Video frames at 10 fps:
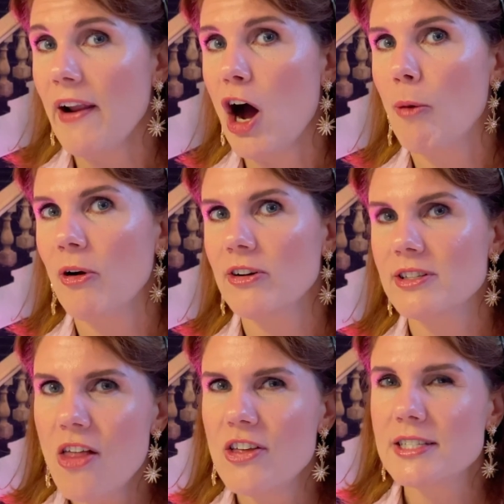
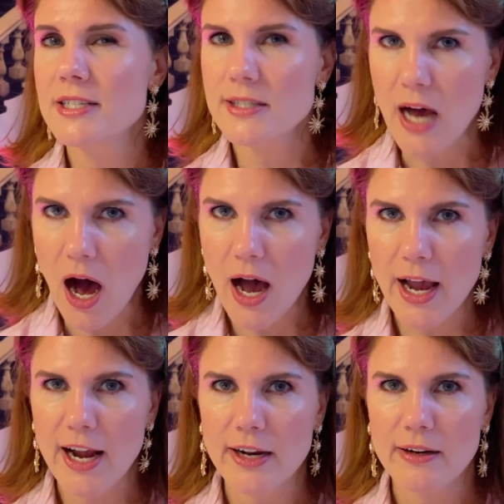Albert, the
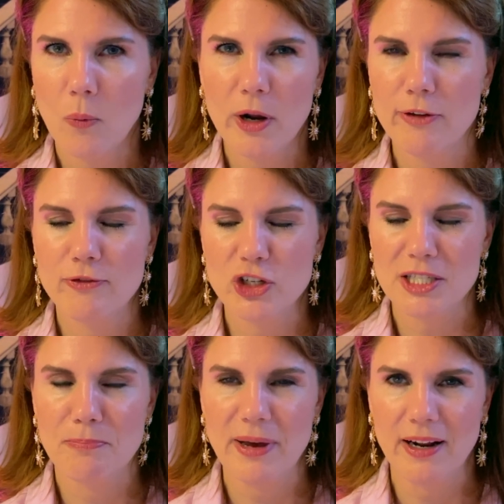sign would have
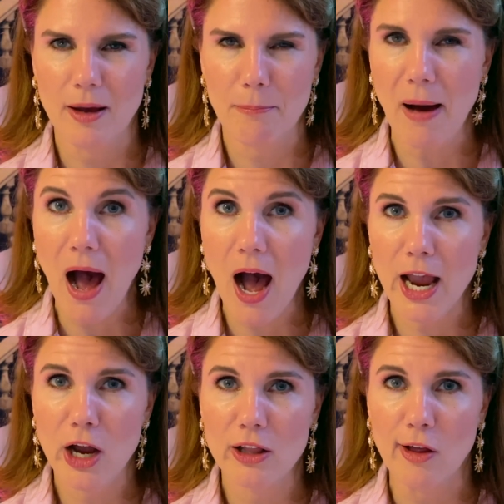just been a
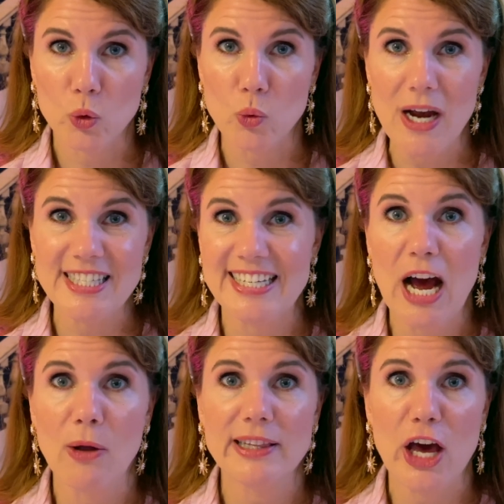pile of rusted
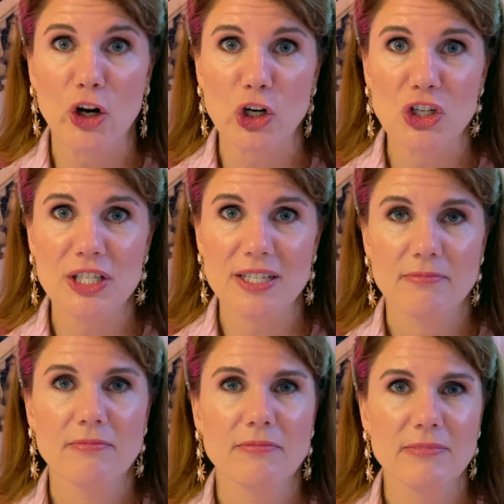out letters
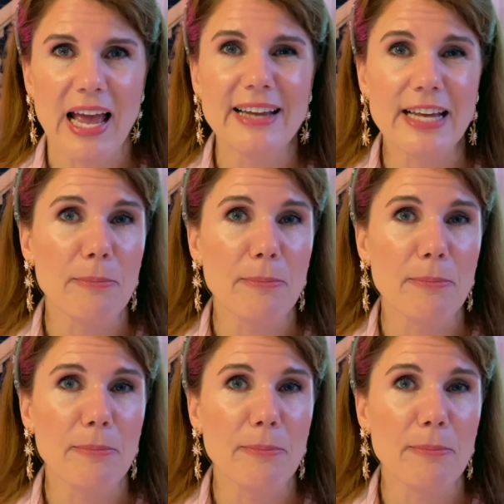and dead